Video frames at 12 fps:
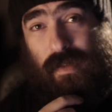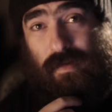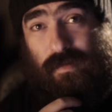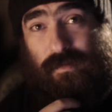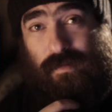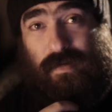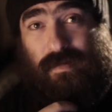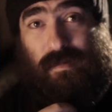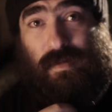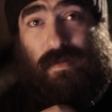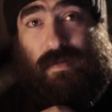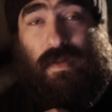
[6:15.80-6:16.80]
Very
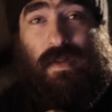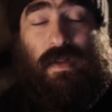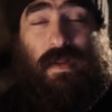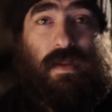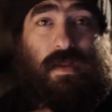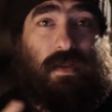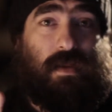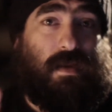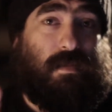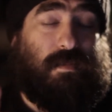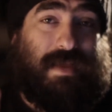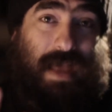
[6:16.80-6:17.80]
simple.
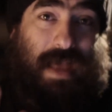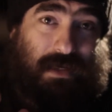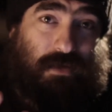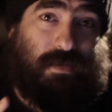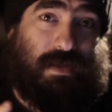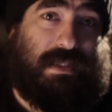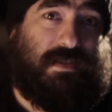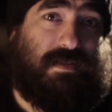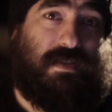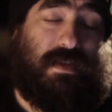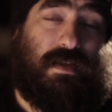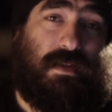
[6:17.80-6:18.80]
Canon released
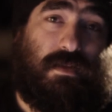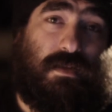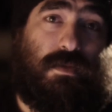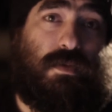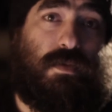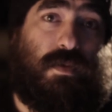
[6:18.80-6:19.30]
a new